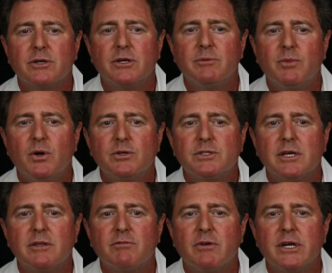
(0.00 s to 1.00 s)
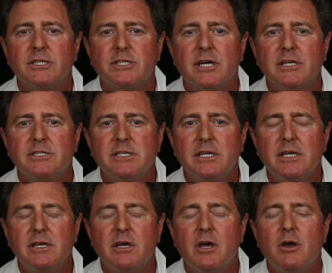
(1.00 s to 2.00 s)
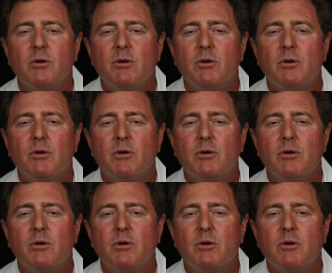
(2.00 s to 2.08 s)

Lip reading: you're going to impose on the franchisee,